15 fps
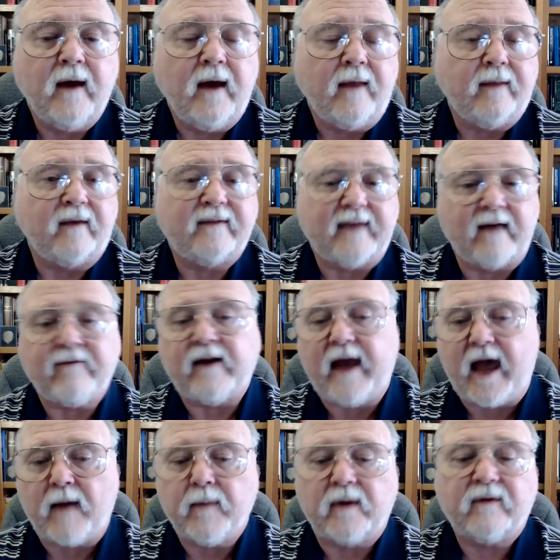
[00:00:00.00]
The 7
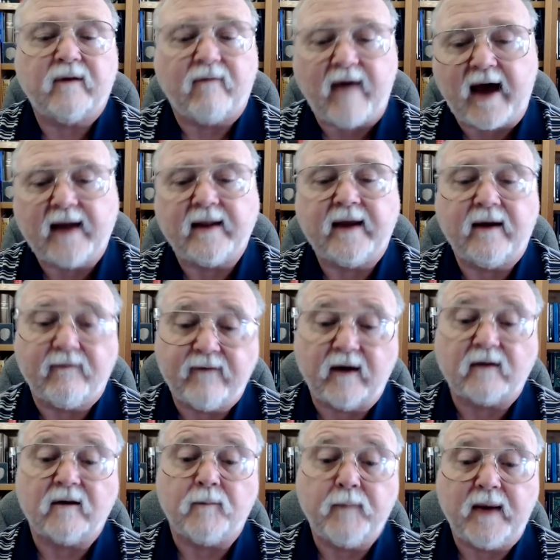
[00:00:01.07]
Habits of Highly
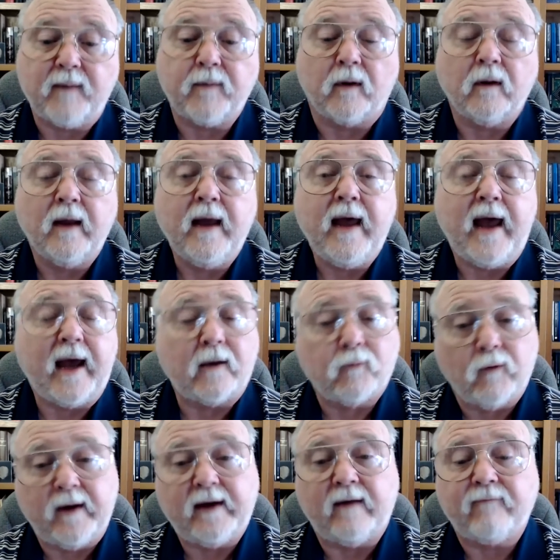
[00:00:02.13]
Effective People and
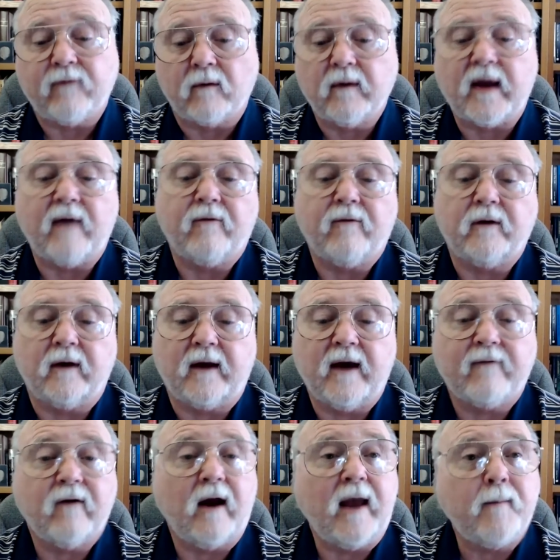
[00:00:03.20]
read it from cover to
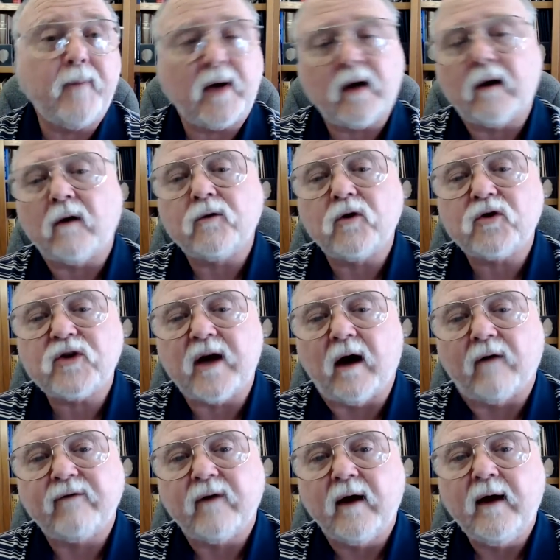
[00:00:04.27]
cover and put it on your
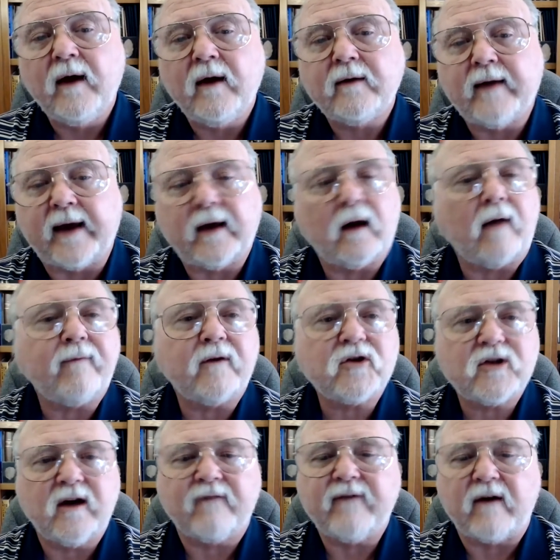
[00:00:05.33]
shelf. Take it off the
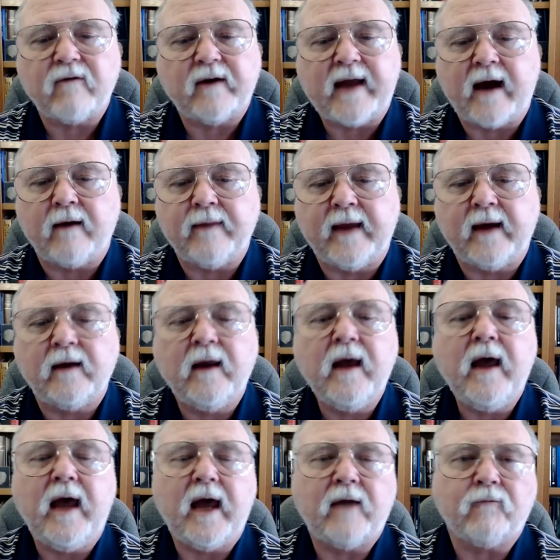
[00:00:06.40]
shelf every now and then
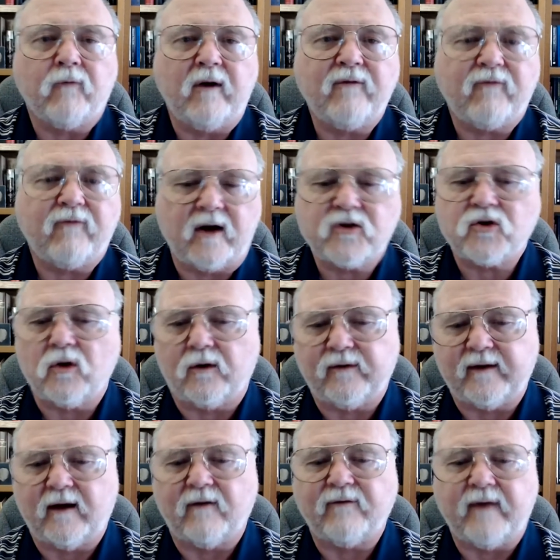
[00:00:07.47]
and refresh
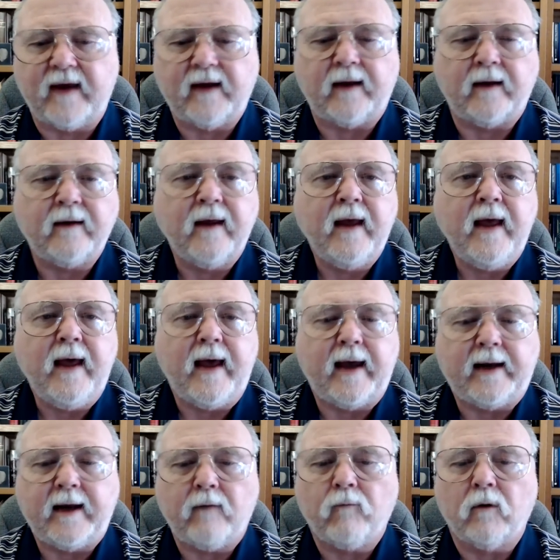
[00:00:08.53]
yourself in it. And
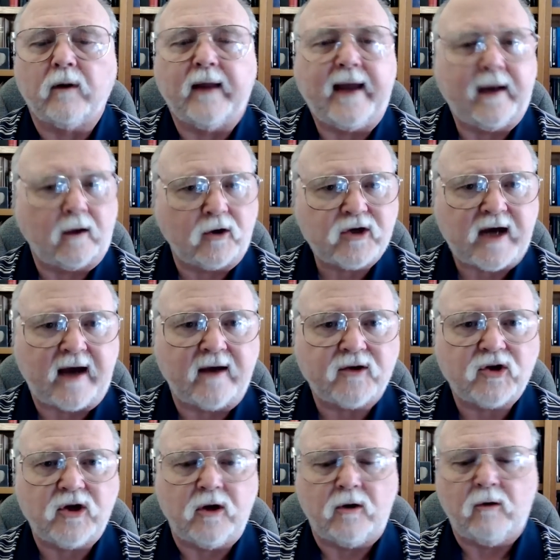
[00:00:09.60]
it will energize
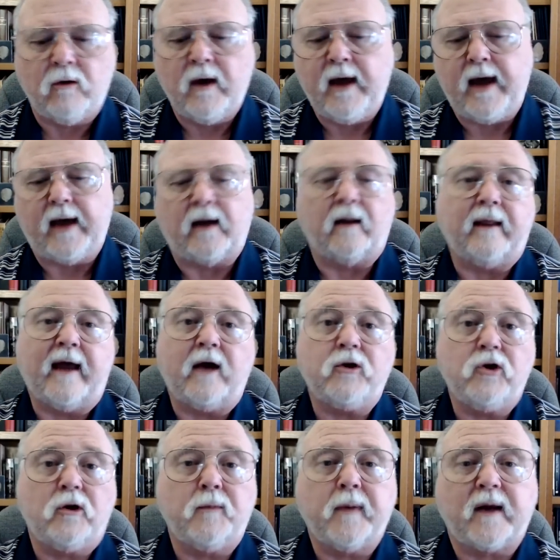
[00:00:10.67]
you and allow
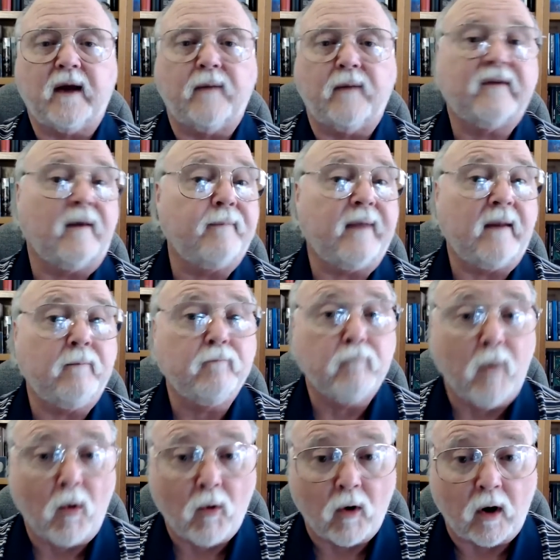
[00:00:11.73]
you to become something
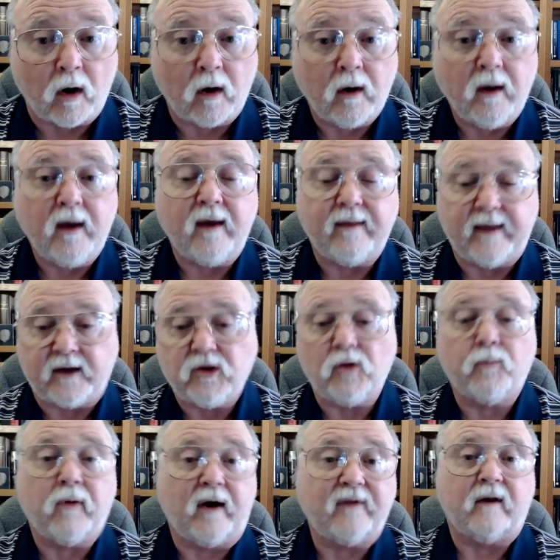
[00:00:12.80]
more than you
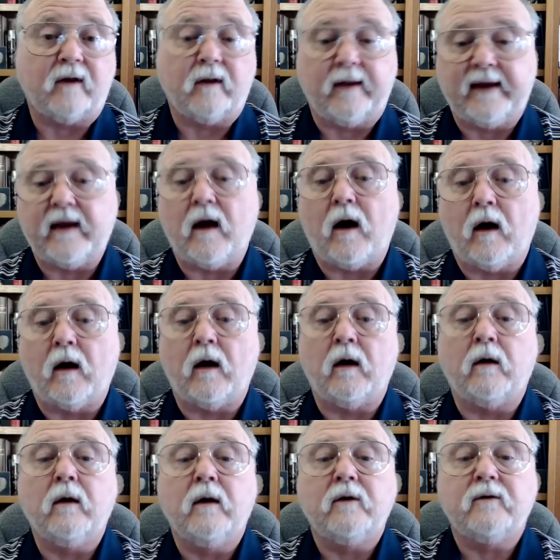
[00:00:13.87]
presently are
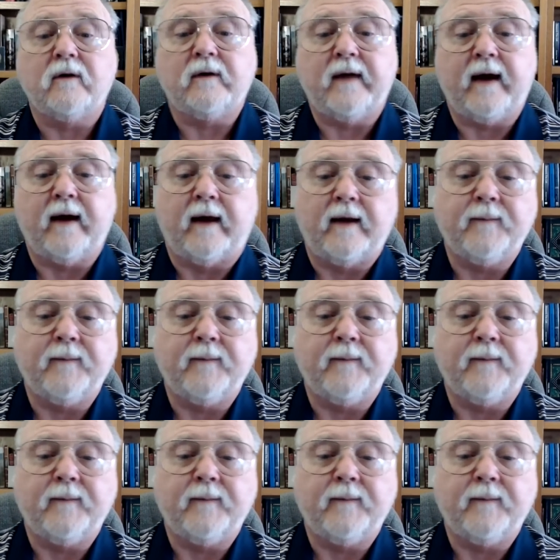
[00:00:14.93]
today.